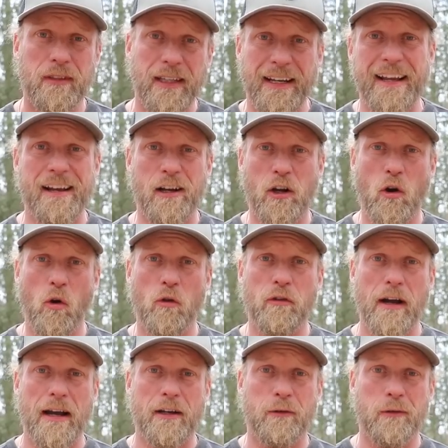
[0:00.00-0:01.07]
Today on
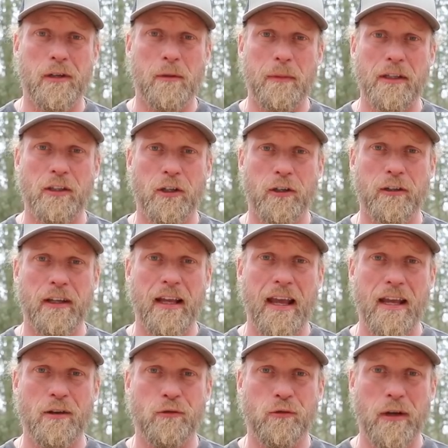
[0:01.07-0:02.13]
Coalcracker, we're going to be turning
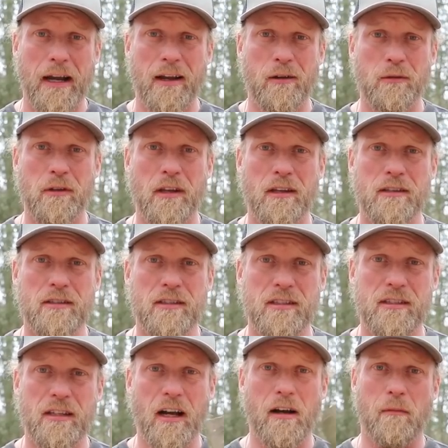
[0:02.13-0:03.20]
a round
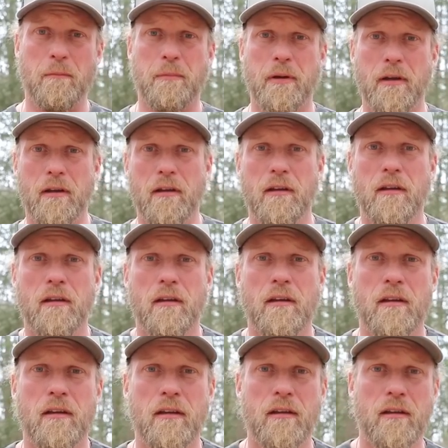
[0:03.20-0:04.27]
stump
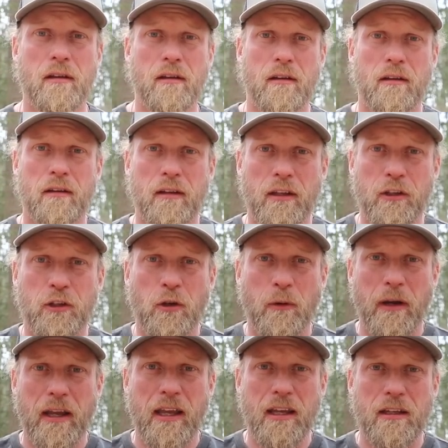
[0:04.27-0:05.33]

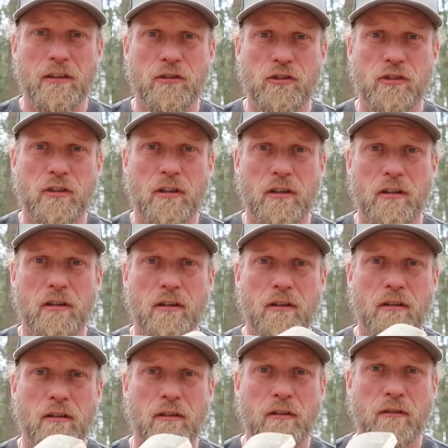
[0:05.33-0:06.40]
into a hinged
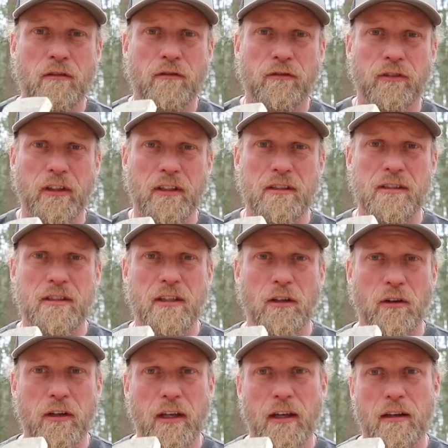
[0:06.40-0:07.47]
flint and
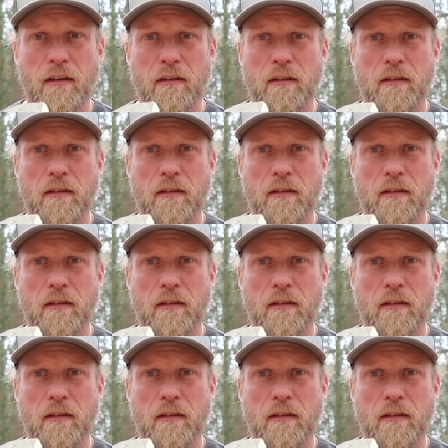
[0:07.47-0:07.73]
steel kit.